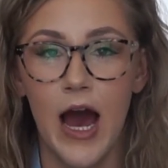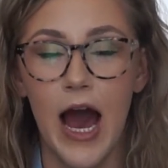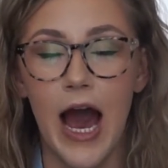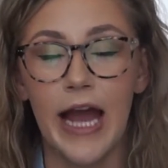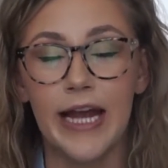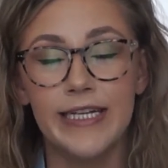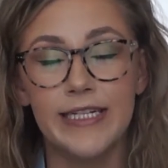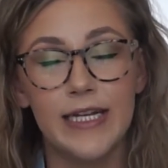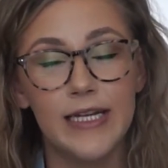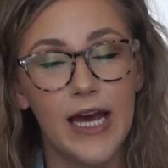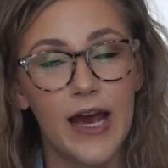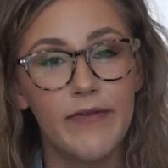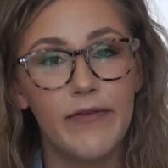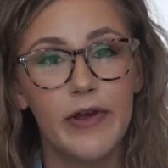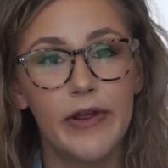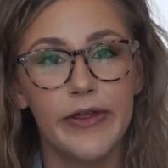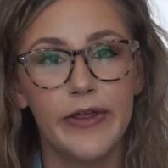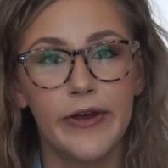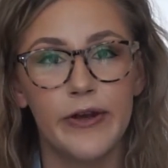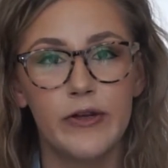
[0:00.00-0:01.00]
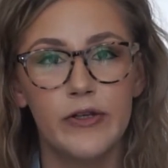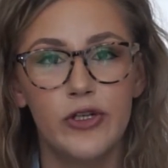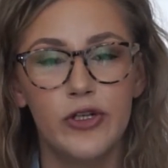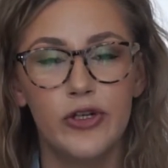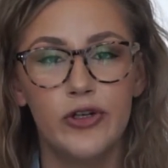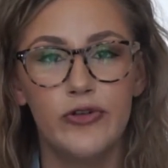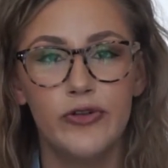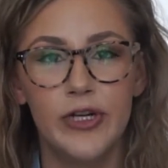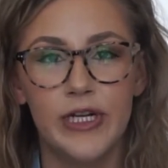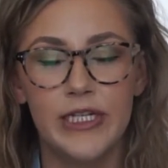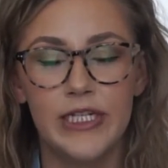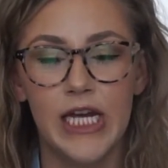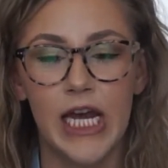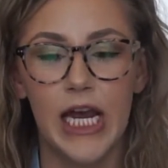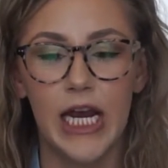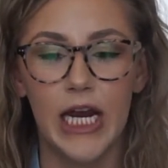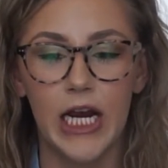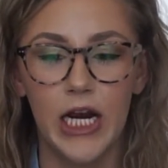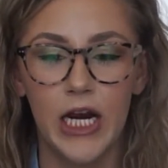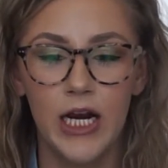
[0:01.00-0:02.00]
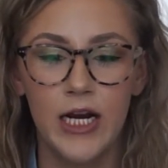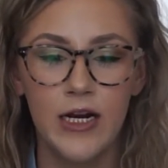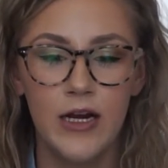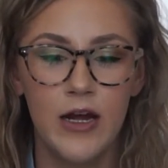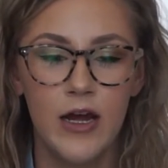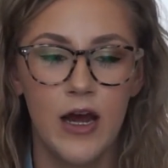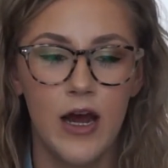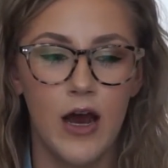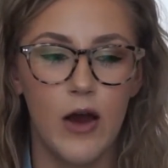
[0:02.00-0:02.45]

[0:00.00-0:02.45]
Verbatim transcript: I did have a third degree tear,